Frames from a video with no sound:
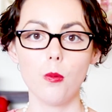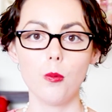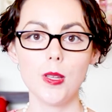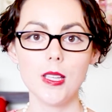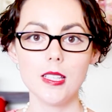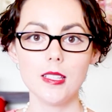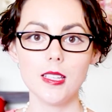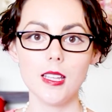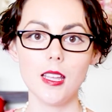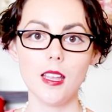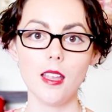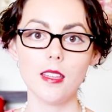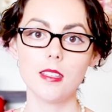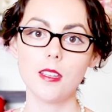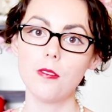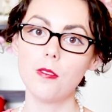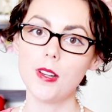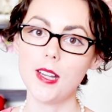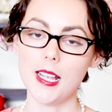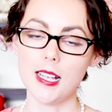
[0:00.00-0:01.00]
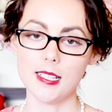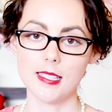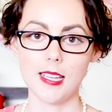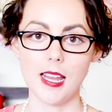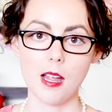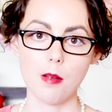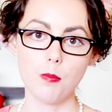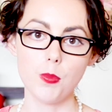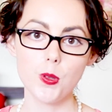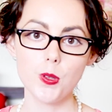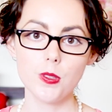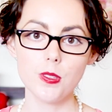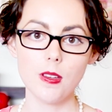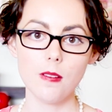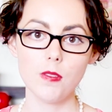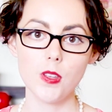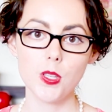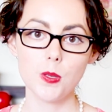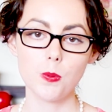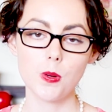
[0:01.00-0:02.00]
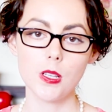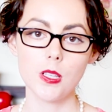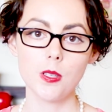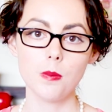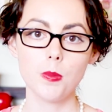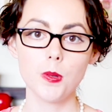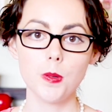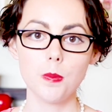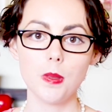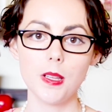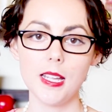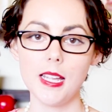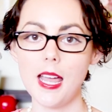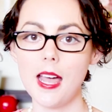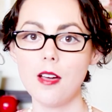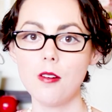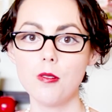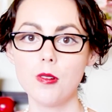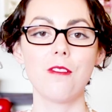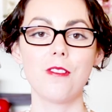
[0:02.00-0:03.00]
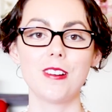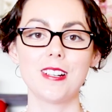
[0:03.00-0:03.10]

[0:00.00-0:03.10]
We see different examples of this principle play out.